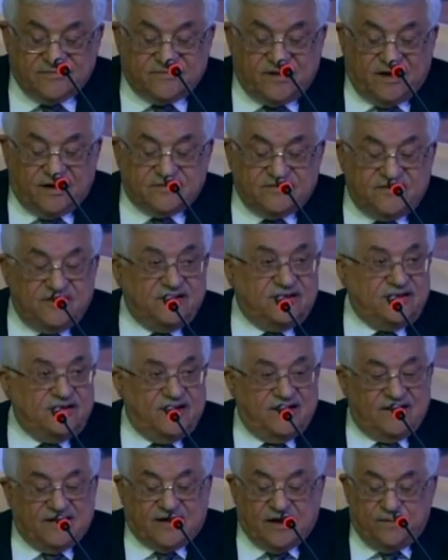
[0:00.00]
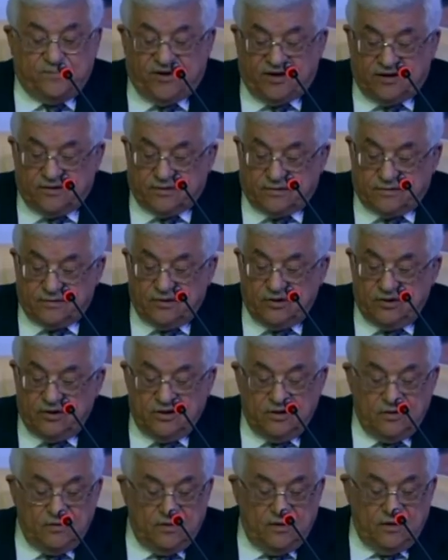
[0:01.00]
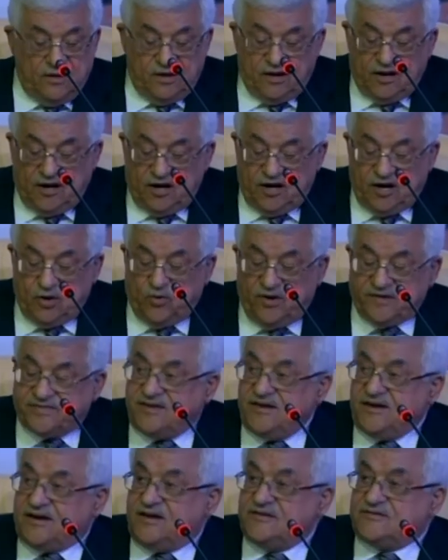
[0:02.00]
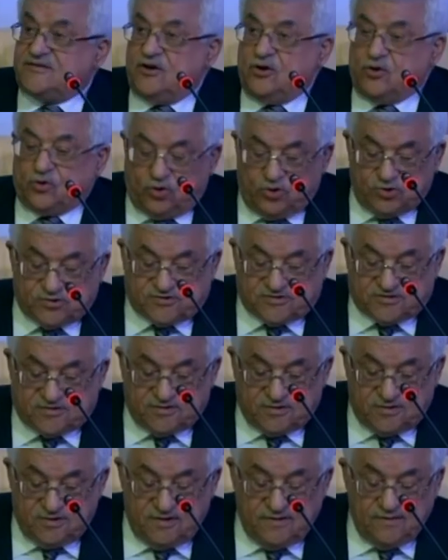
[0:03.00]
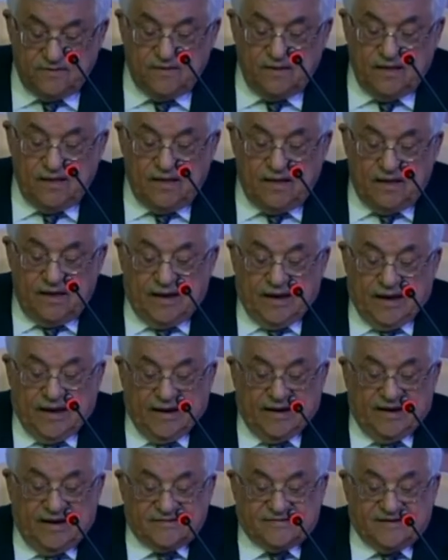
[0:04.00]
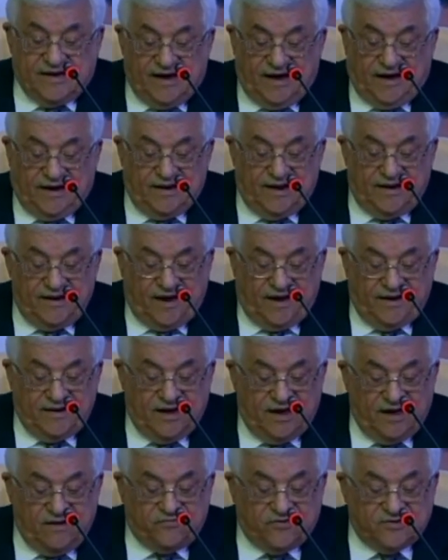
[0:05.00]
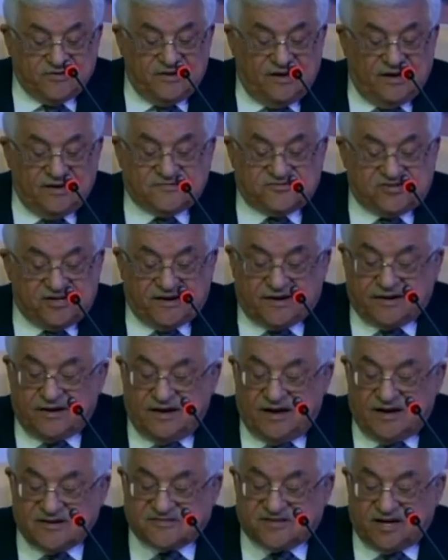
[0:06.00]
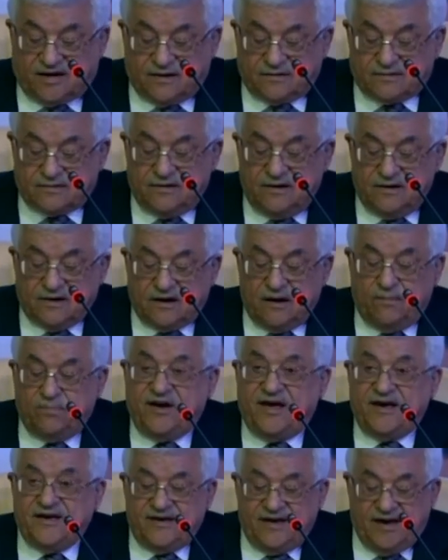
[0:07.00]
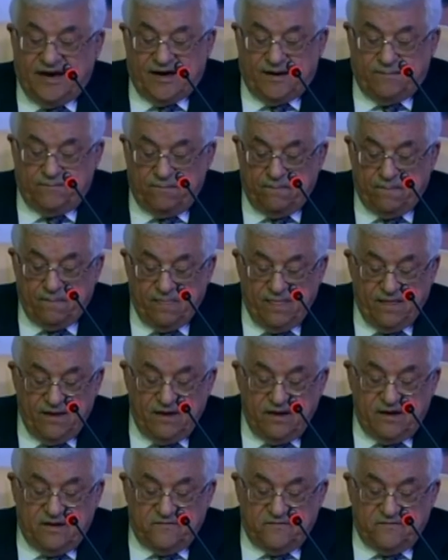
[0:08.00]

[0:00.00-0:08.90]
I would like to express my extreme appreciation for the Jerusalem document, which was announced by the Grand Sheikh of Al Azhar.